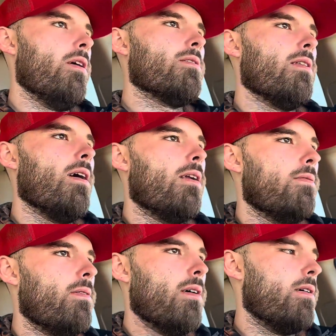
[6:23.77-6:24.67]
a lot of
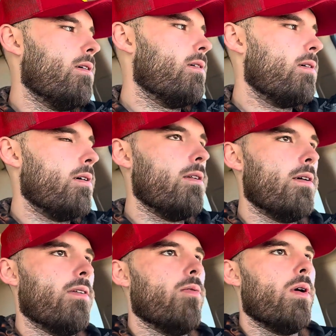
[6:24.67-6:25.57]

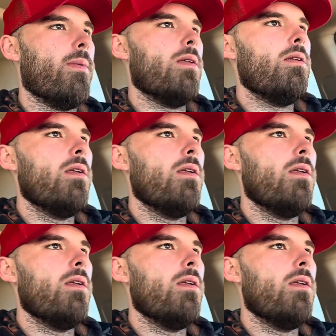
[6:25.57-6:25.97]
different women.